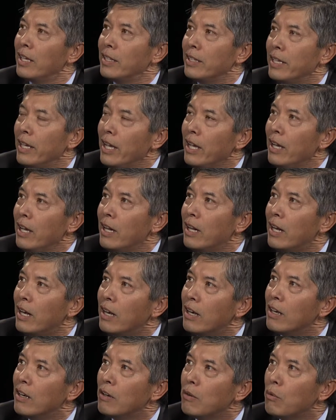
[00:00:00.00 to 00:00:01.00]

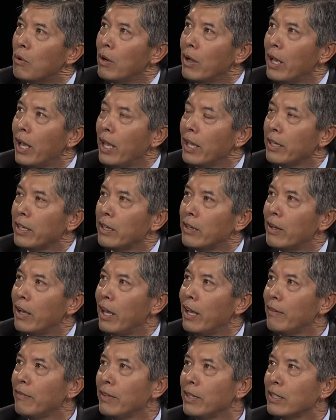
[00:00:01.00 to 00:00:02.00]
yeah well you know
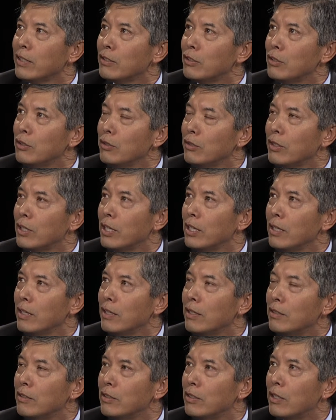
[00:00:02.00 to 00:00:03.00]
having two
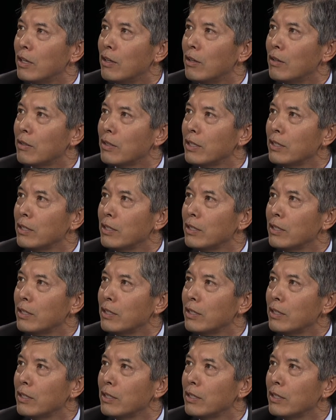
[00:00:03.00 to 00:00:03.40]
kids you know